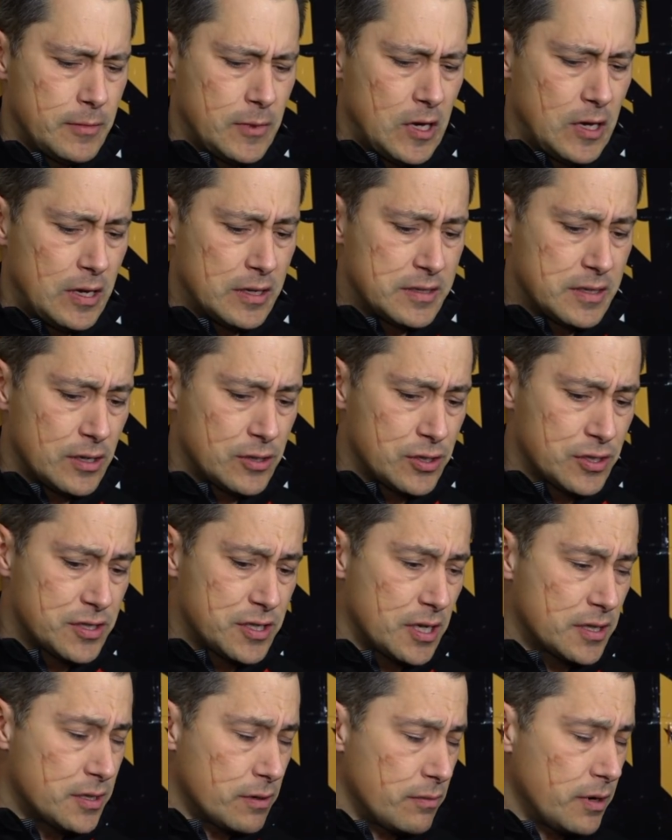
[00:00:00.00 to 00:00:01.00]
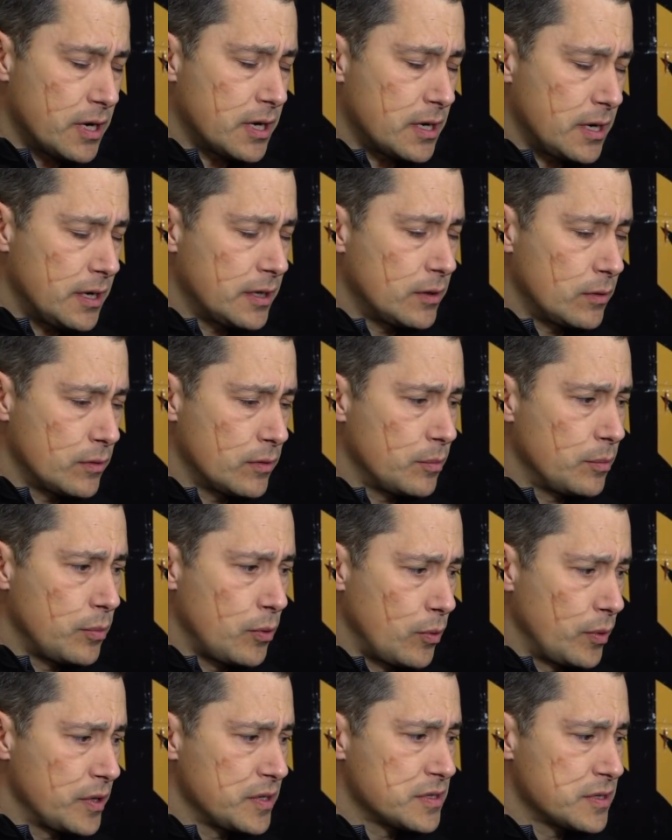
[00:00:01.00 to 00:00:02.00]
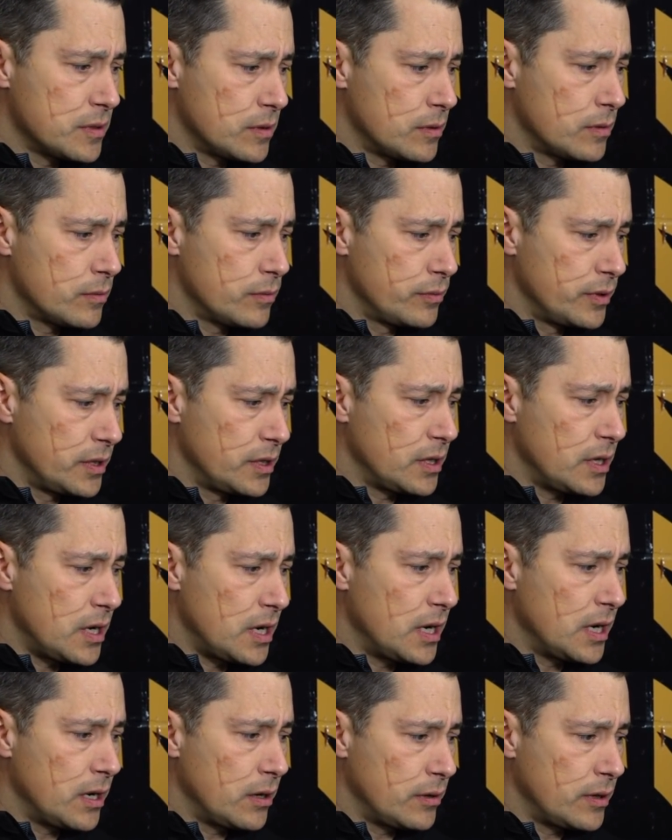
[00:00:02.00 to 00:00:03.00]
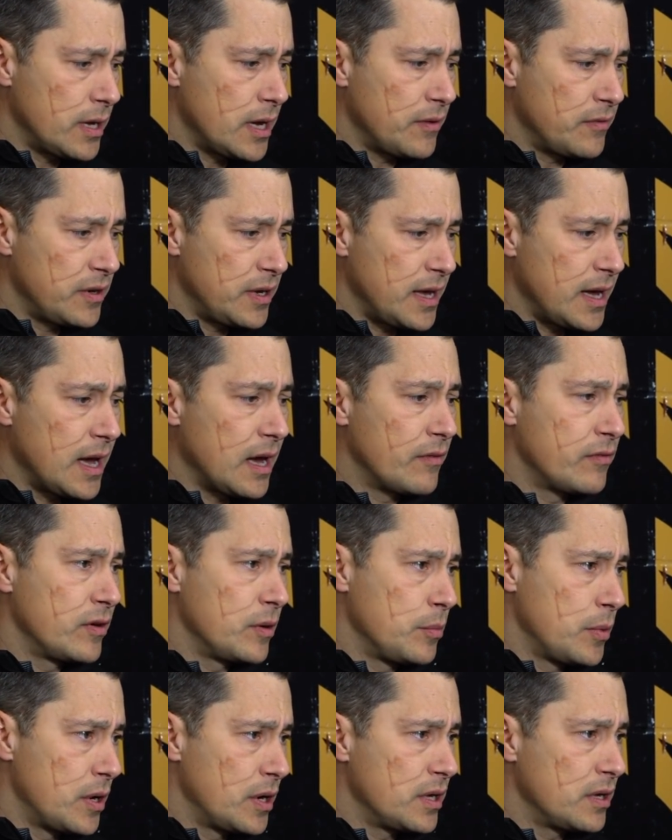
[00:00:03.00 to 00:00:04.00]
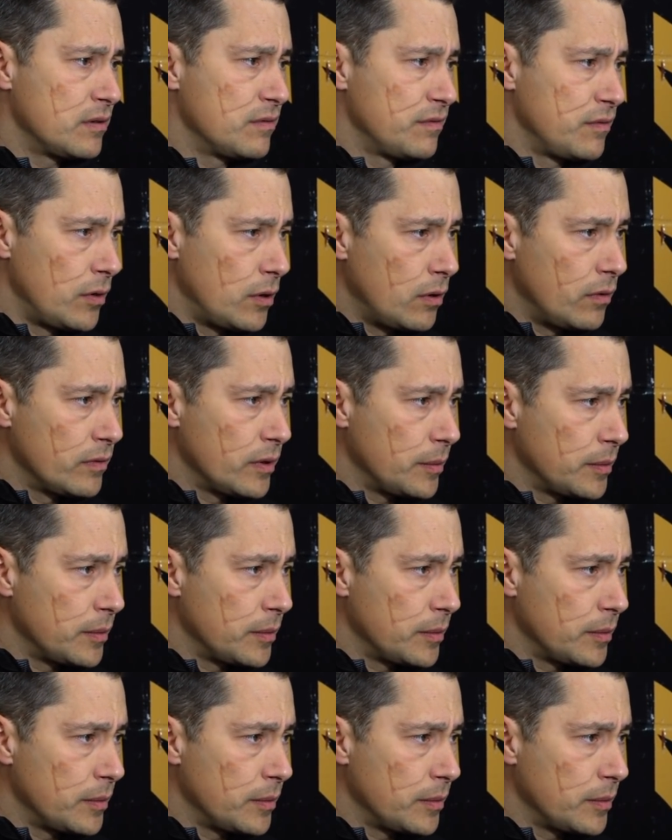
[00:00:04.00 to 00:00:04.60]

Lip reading: And it's not just at the rink. I know the boys are real high on having everybody involved.